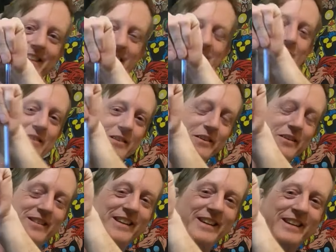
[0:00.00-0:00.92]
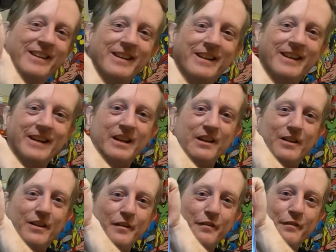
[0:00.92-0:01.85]
Thanos 13,
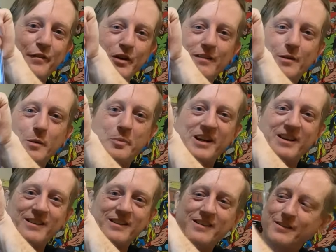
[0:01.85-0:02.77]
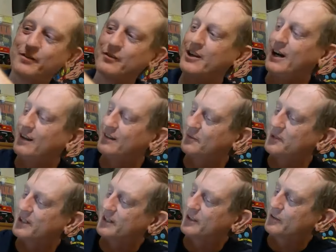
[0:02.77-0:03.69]
the first appearance of
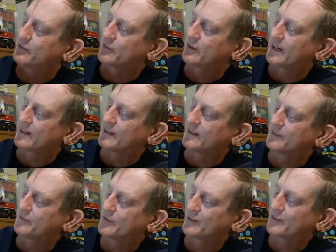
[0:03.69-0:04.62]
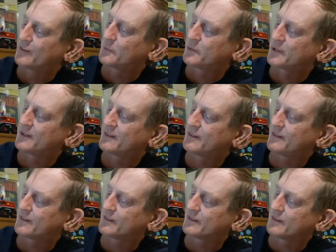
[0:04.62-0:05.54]
Cosmic Ghost Rider. First
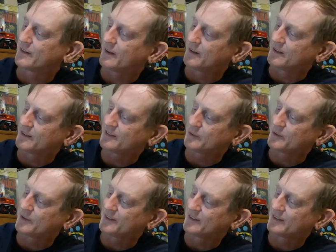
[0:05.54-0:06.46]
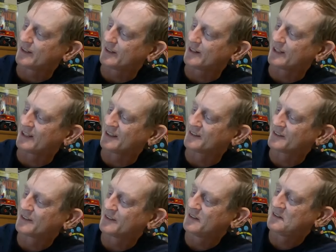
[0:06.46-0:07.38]
appearance, uh, uh see what does it say, anything
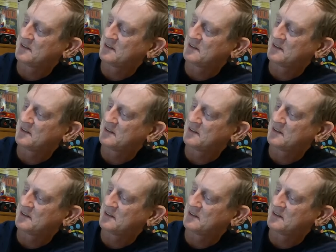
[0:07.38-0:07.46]
else?